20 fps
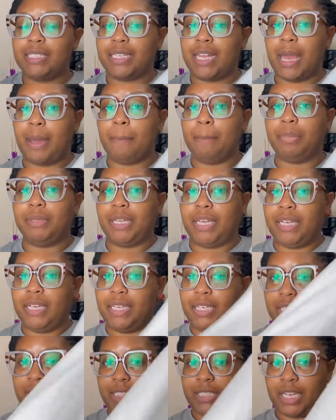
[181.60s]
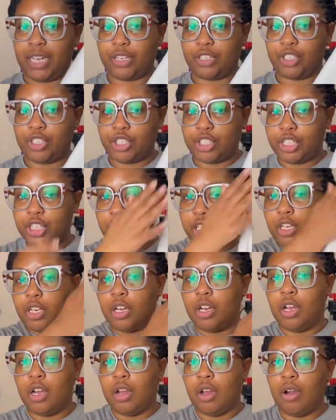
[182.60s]
that blankety texture
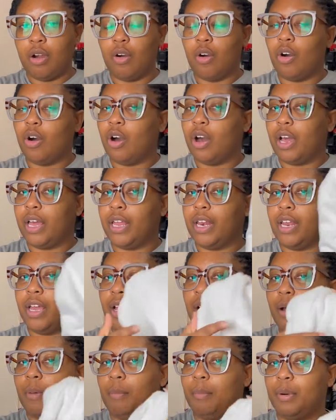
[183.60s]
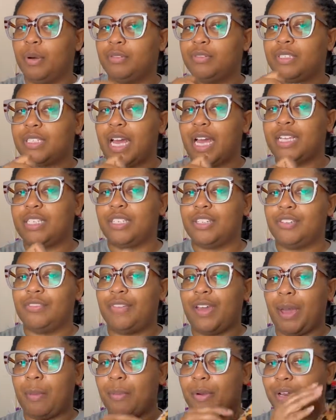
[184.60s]
on both sides of the
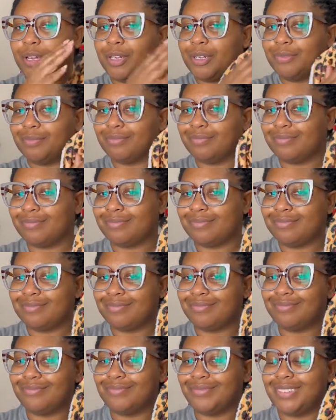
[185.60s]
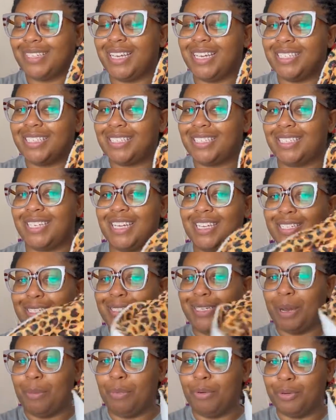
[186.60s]
fabric. It's
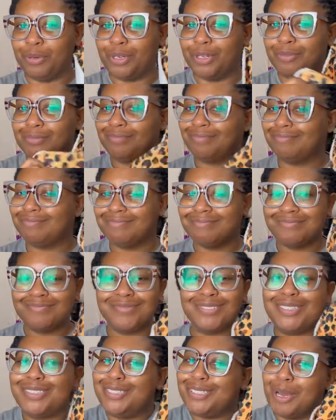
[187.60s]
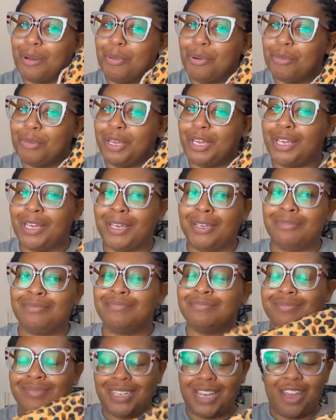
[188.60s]
double Minky.
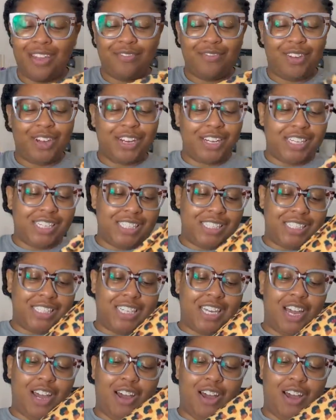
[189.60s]
Very easy,